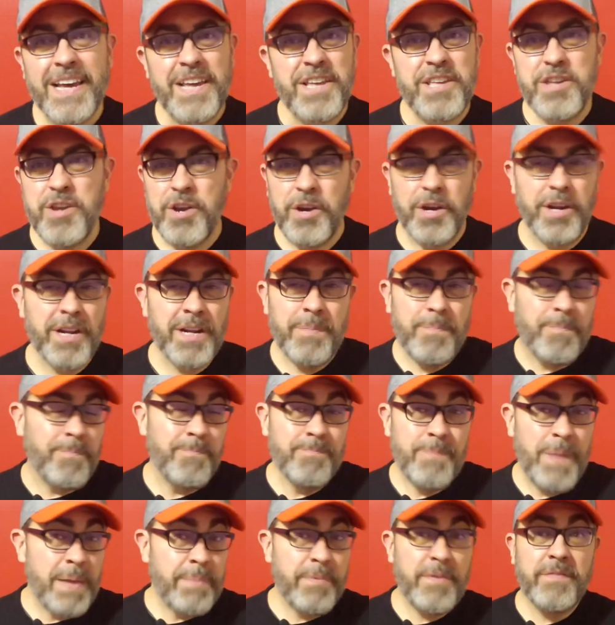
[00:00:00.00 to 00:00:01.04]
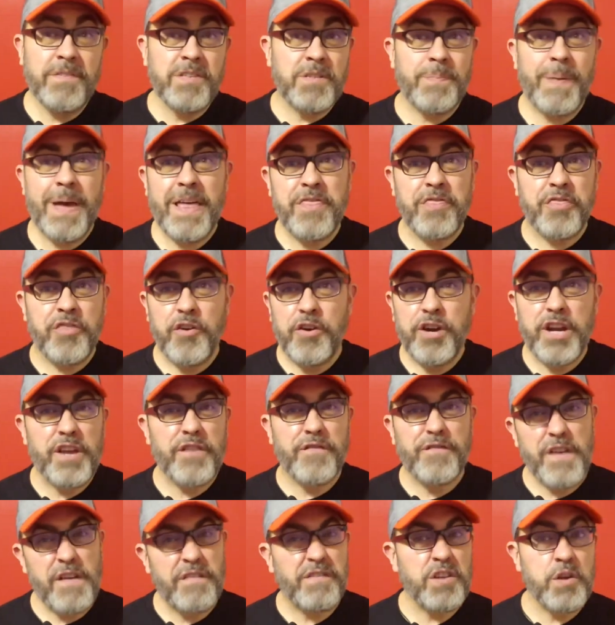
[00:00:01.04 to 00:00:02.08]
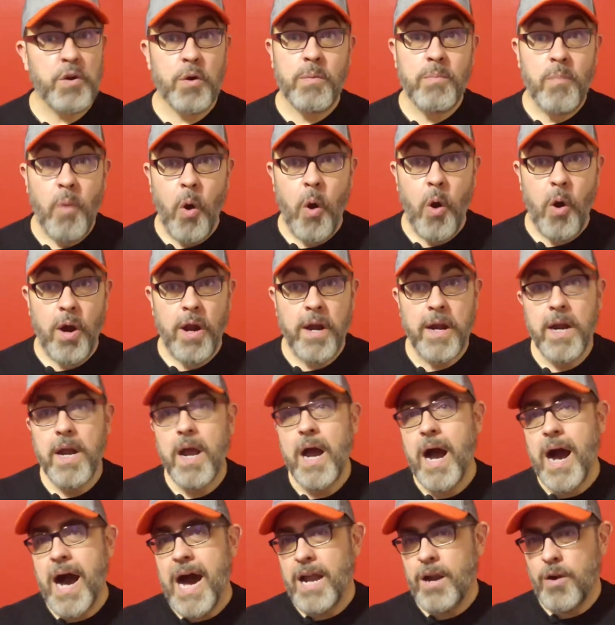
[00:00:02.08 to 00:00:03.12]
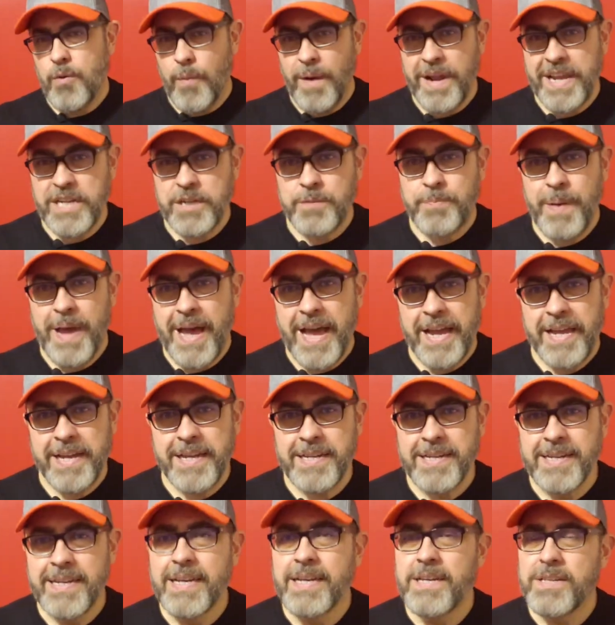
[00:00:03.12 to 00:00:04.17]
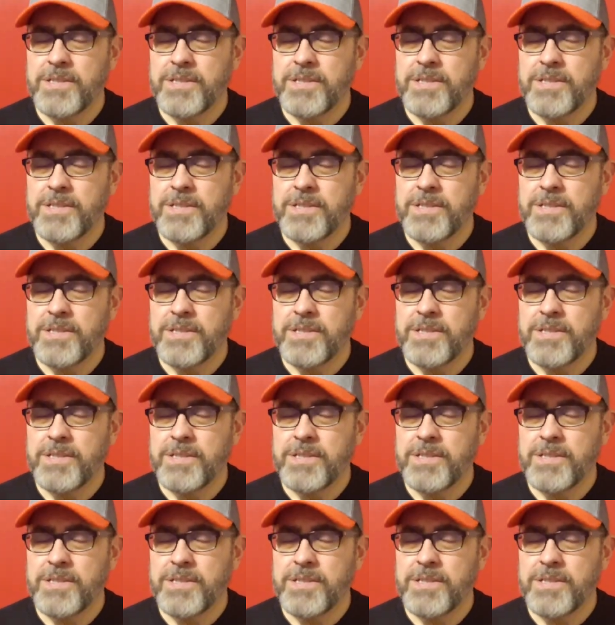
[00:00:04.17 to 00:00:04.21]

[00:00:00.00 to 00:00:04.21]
You're going to maybe even spend $30 or $50 or more on a range bag.